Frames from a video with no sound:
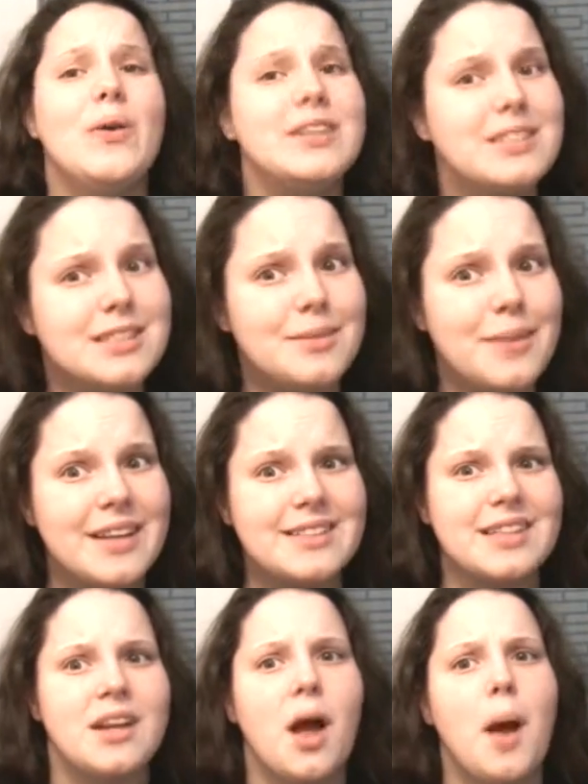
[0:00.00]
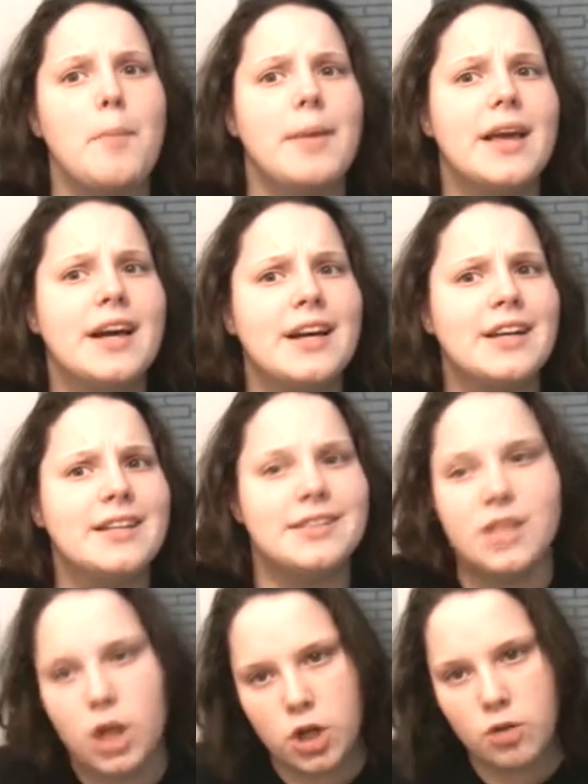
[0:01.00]
Which is amazing
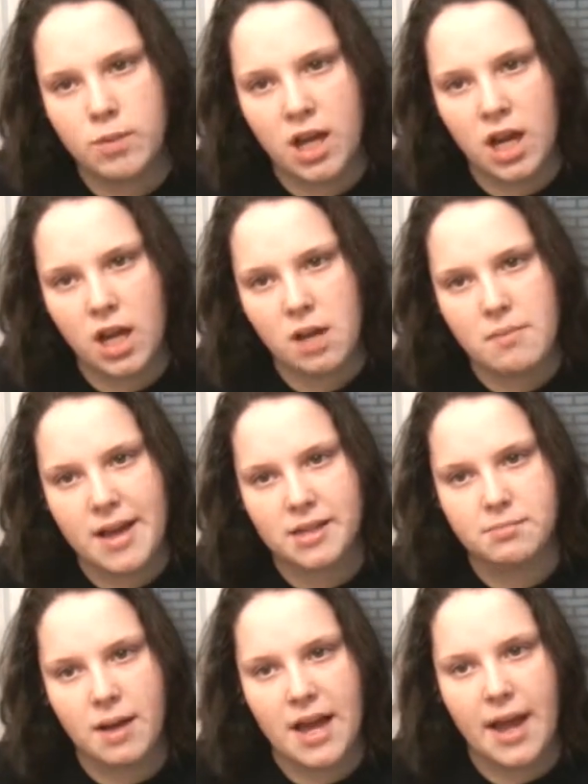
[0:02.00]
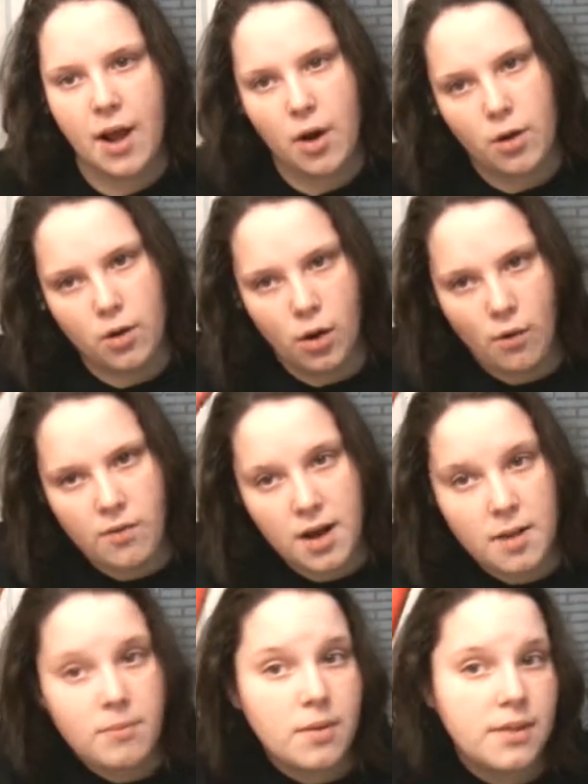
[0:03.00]
because humidity makes my hair go
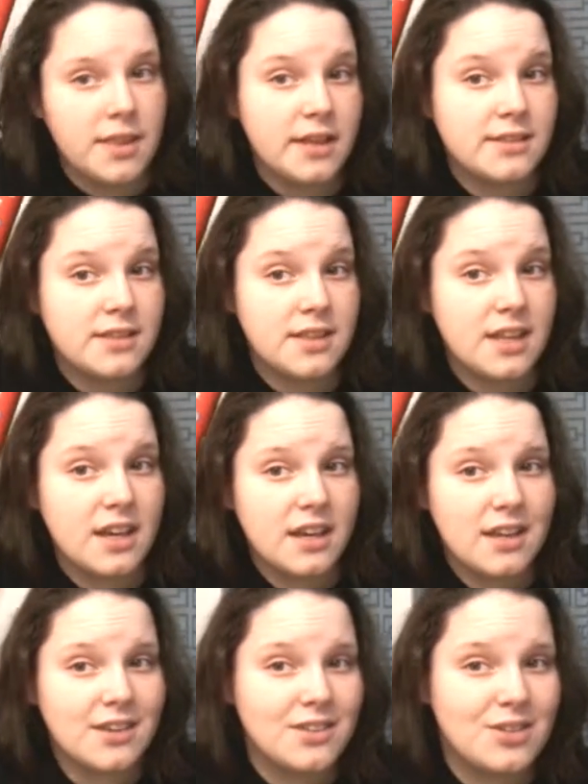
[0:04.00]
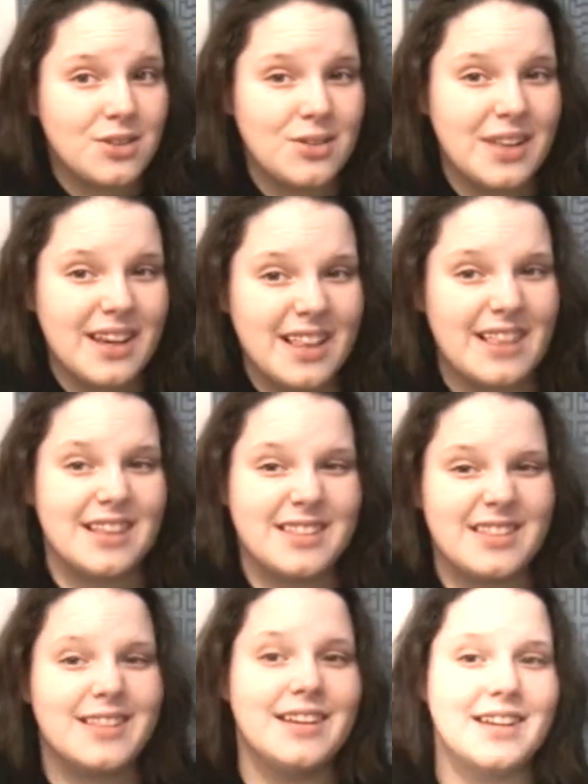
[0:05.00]
from this thick to like
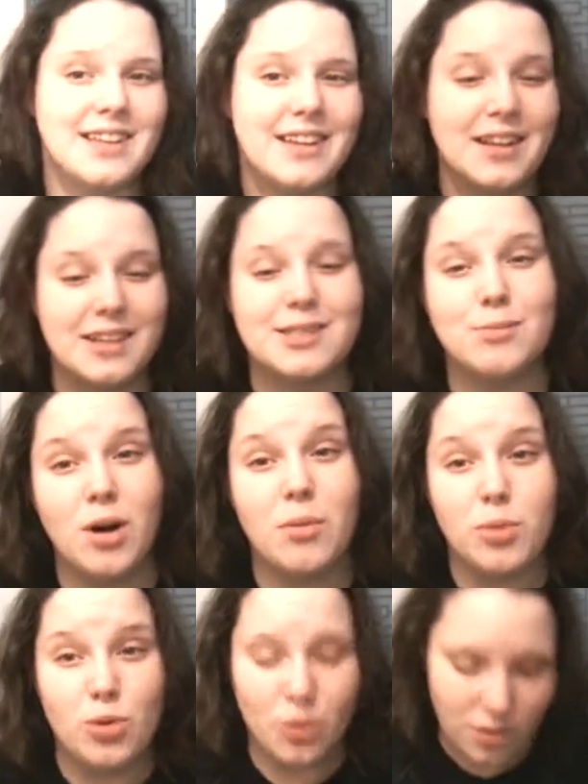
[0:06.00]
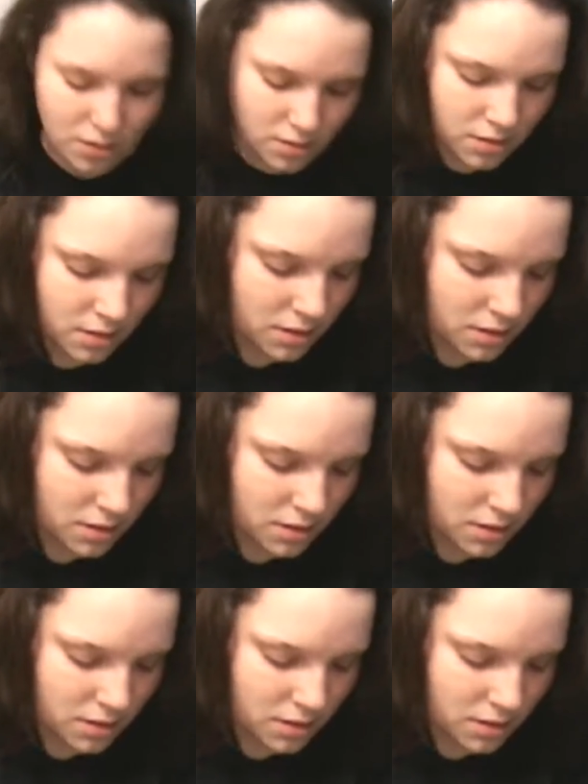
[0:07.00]
this thick, like a small poodle.